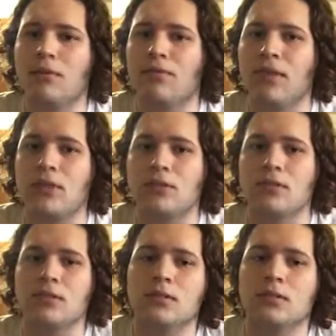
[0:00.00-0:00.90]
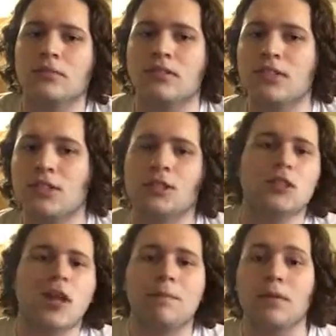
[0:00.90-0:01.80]
professional musician
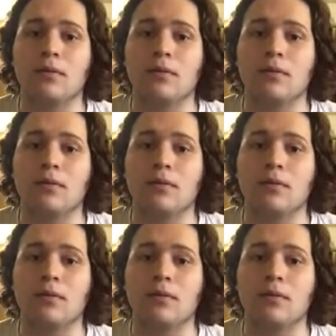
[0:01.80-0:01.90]
to not be